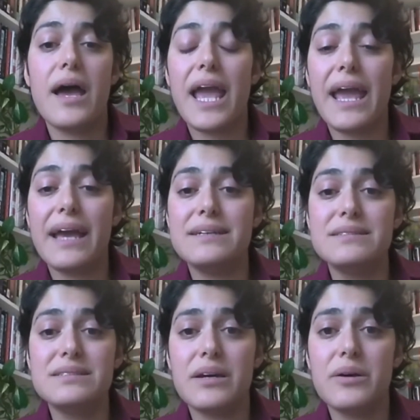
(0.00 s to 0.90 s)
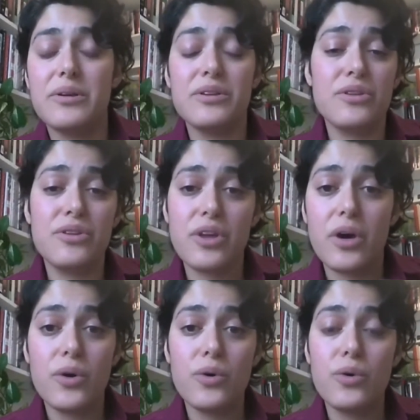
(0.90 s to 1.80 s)
And
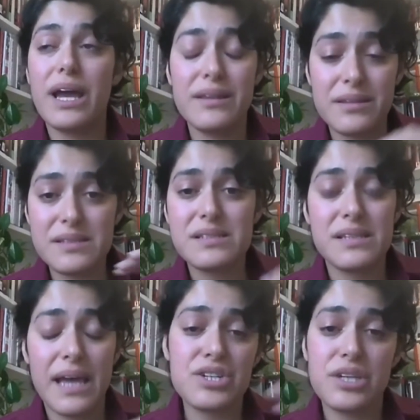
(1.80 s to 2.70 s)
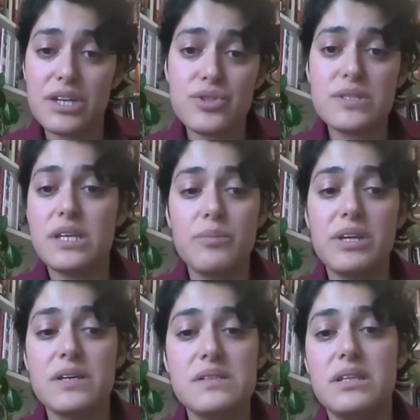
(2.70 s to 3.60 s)
this is actually interesting
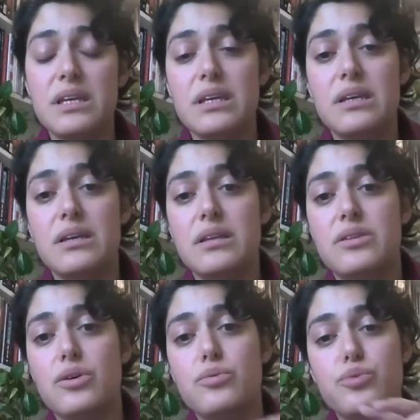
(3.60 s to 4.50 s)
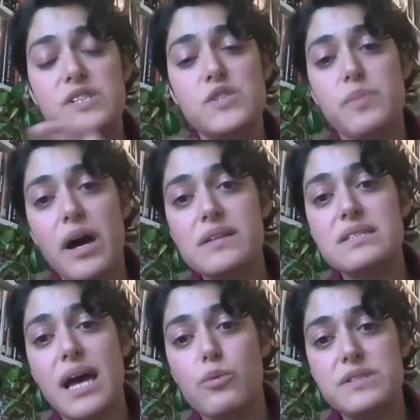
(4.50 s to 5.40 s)
because the response
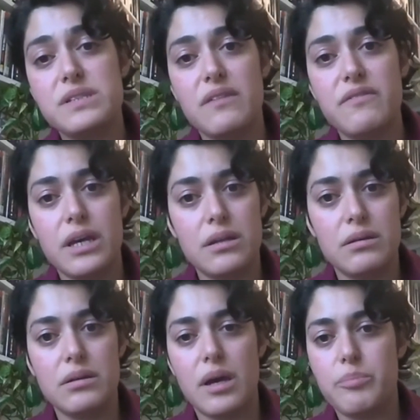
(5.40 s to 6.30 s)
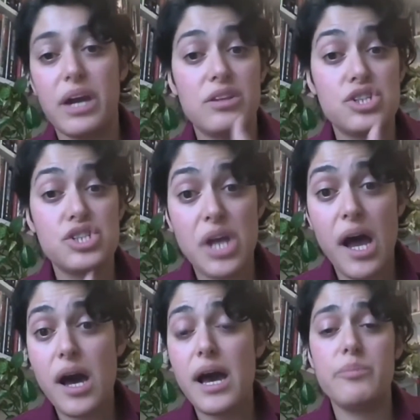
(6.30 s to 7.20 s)
that was given by the
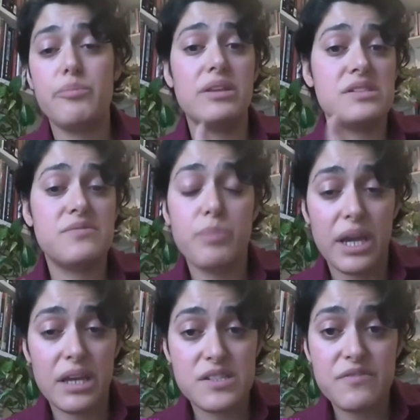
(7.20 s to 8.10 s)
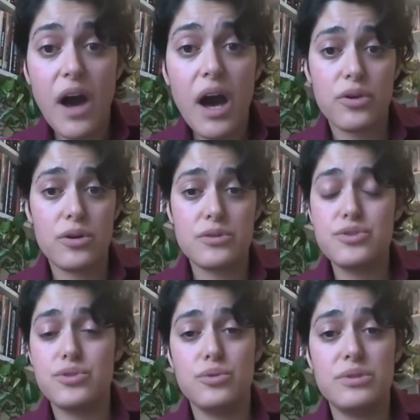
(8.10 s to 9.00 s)
Shah and by his father
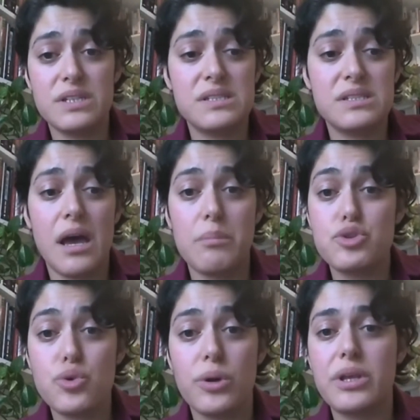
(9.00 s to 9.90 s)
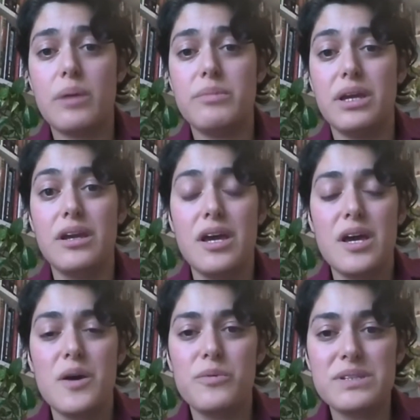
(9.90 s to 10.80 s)
to this shortcoming
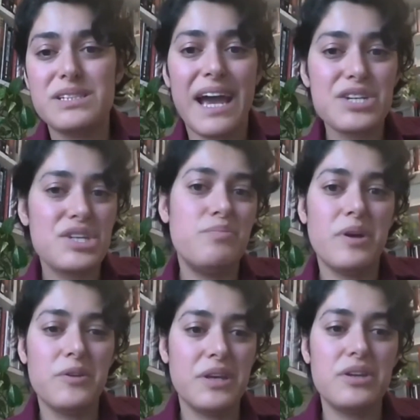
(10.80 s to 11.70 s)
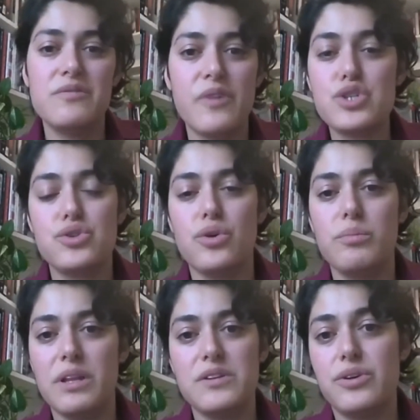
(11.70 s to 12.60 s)
was actually building conventional
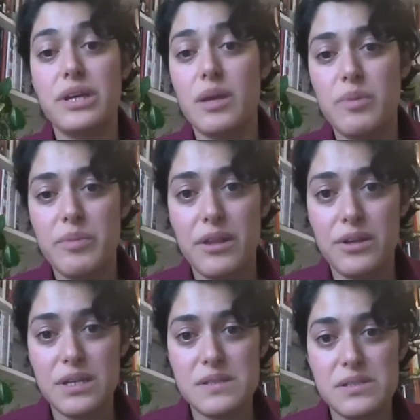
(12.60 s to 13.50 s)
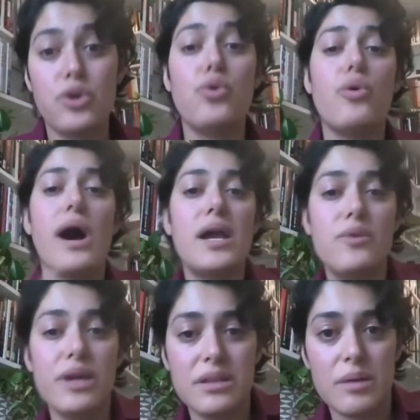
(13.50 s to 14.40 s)
military capabilities,
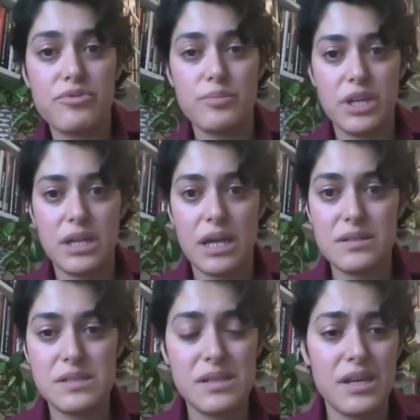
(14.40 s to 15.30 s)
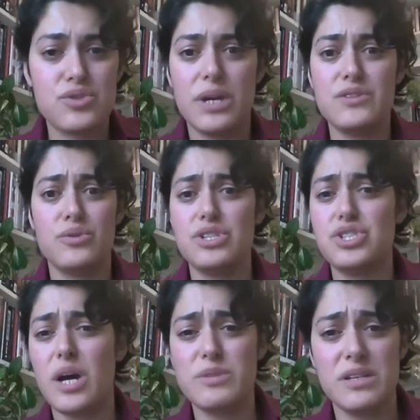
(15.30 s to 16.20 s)
acquiring them from the United States, right? So the
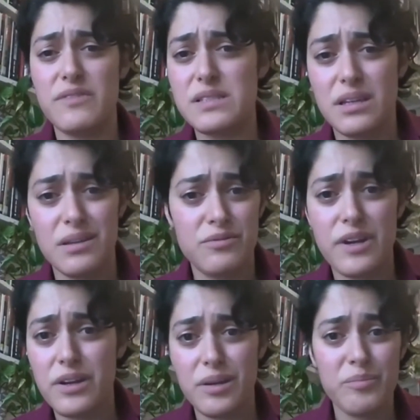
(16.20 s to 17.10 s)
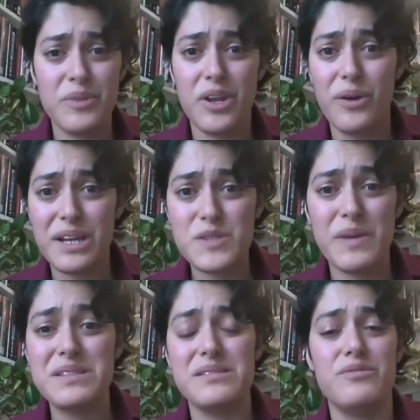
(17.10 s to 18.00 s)
Shah was investing in very
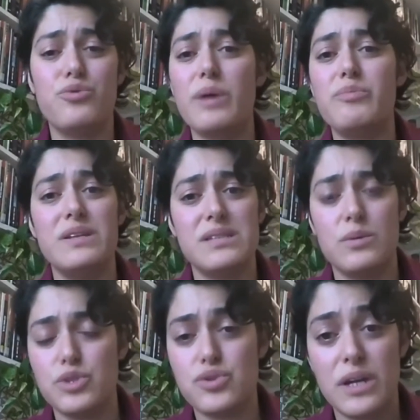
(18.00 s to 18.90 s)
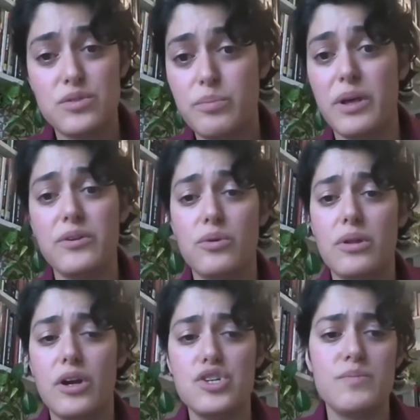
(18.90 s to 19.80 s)
expensive weapons and was trying to build a
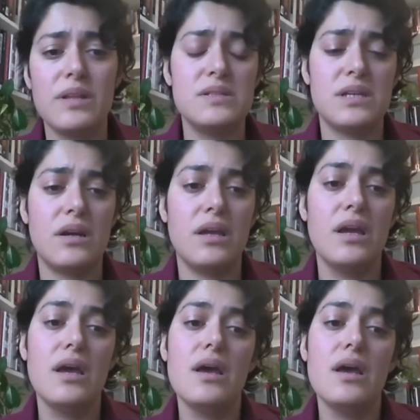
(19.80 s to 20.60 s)
large military.